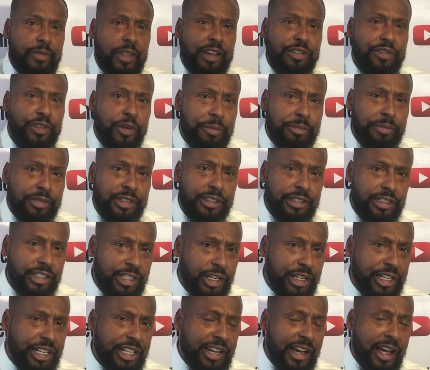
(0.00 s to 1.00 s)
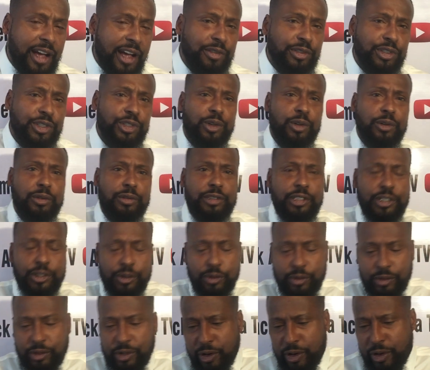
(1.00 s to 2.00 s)
from the city council
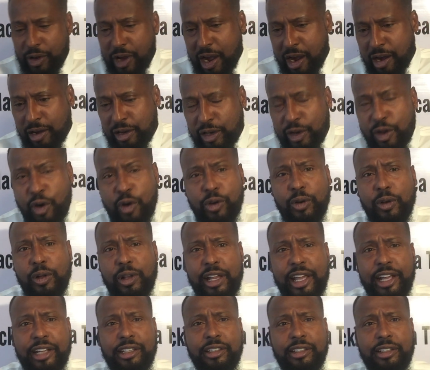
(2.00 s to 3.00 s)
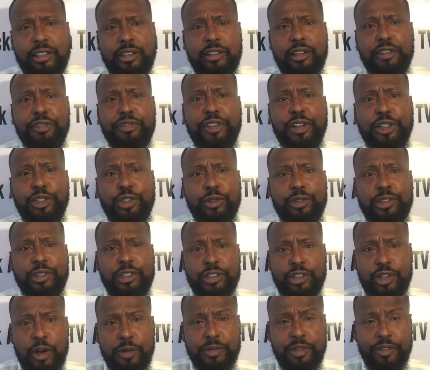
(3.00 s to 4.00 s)
to the, our local elected officials
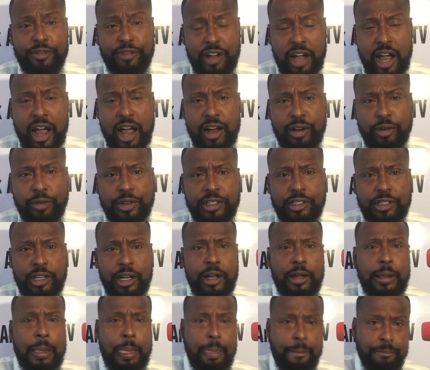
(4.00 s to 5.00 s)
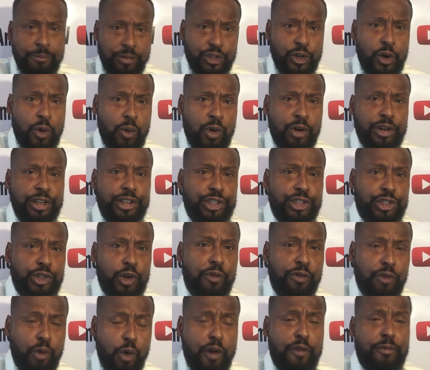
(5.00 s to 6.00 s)
in terms of Congress, so on and
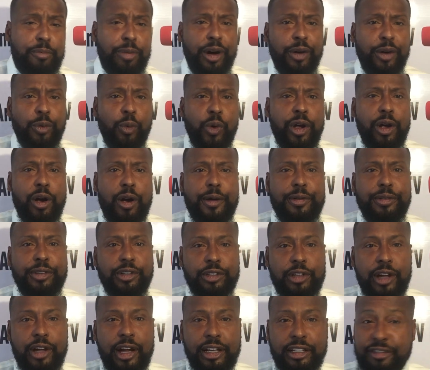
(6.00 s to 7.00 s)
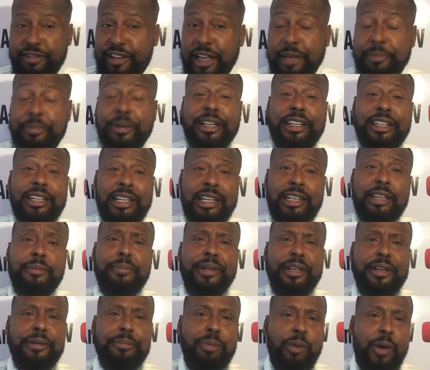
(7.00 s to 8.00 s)
so forth. But we are uh, developing an
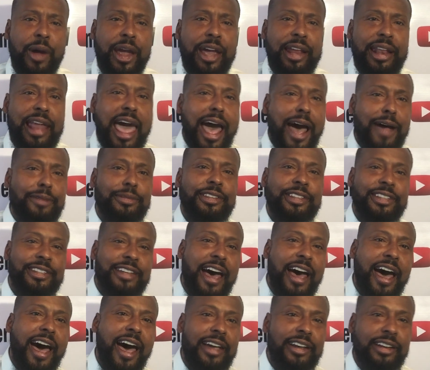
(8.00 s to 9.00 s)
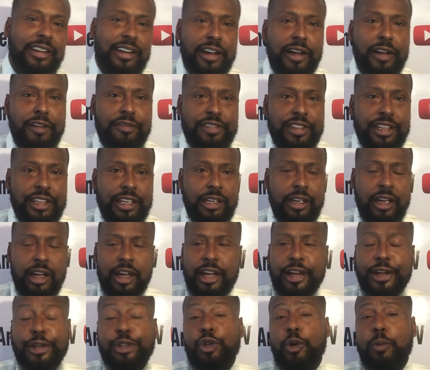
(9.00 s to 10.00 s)
independent brand outside of the
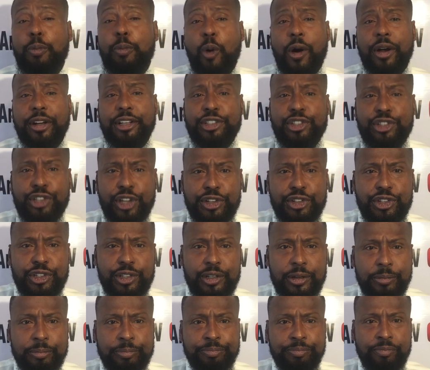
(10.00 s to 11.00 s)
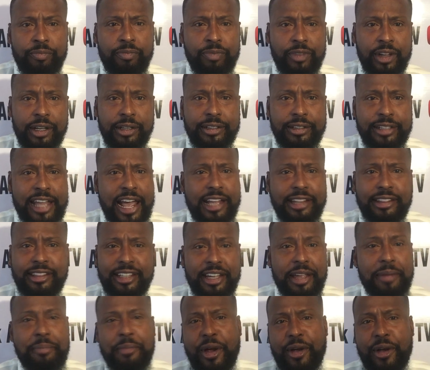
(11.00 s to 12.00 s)
two party system not
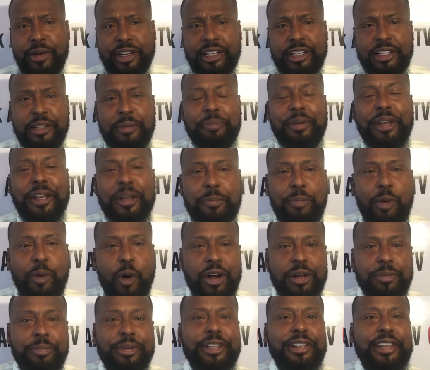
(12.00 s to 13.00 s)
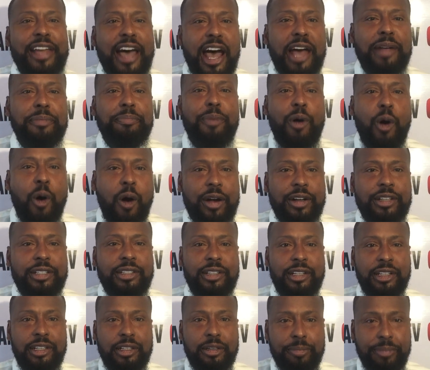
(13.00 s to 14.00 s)
the American Independent Party, but
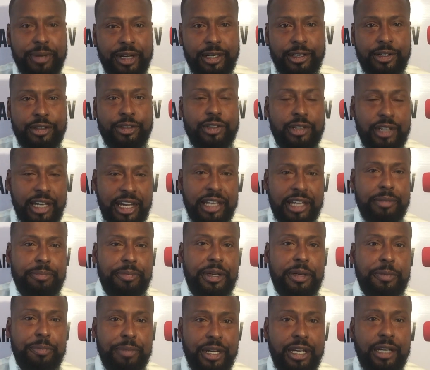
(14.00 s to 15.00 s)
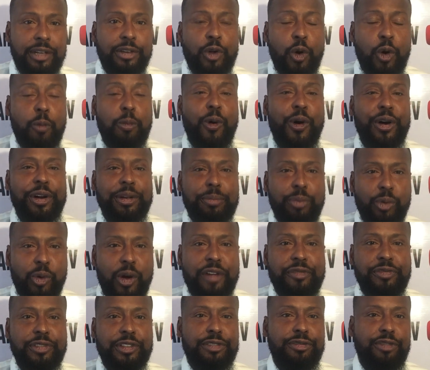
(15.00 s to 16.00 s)
nonpartisan independents, NPP, no party
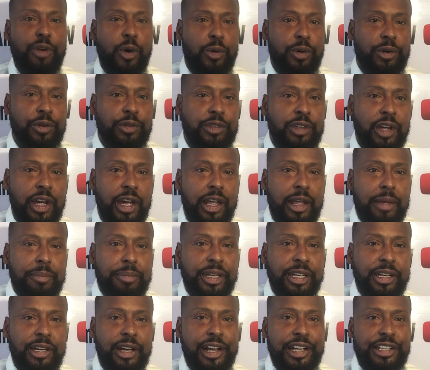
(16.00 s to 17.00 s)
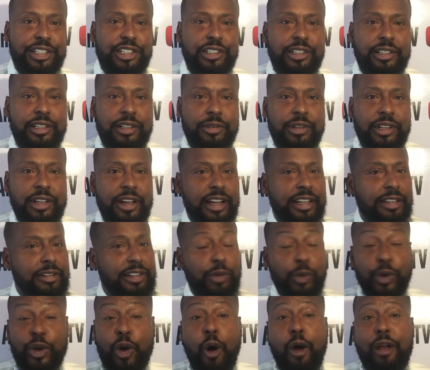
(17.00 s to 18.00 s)
preference voters, because uh,
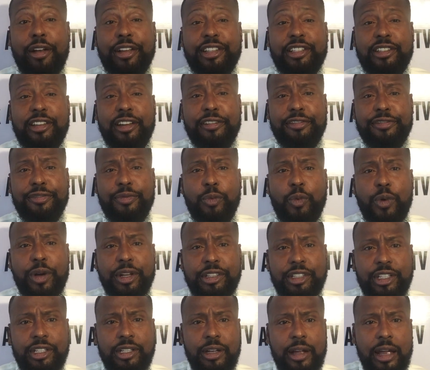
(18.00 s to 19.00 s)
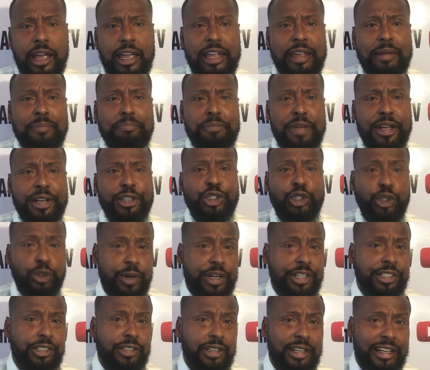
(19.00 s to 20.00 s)
regardless of which
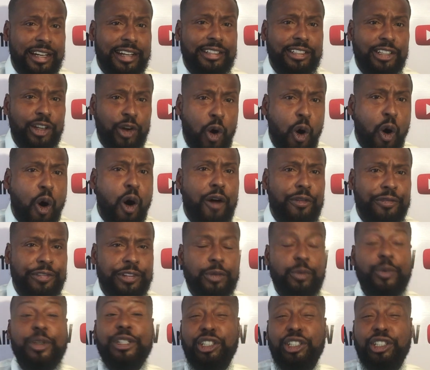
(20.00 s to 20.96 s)
administration is in office, we